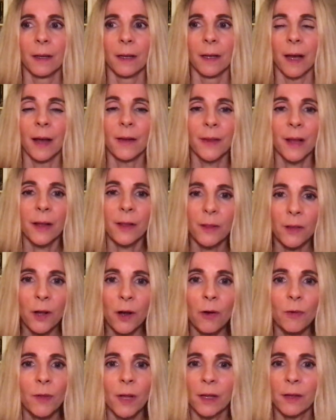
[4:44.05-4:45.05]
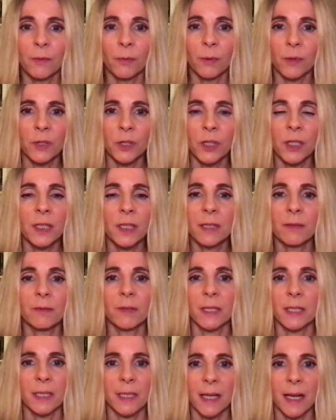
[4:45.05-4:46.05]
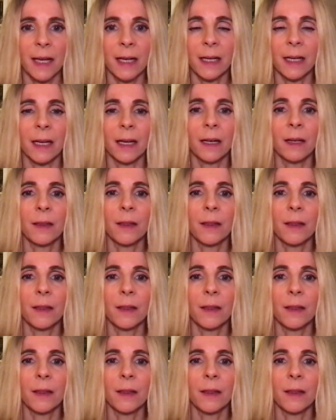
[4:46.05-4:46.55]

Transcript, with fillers: and I know that what Jesus was saying,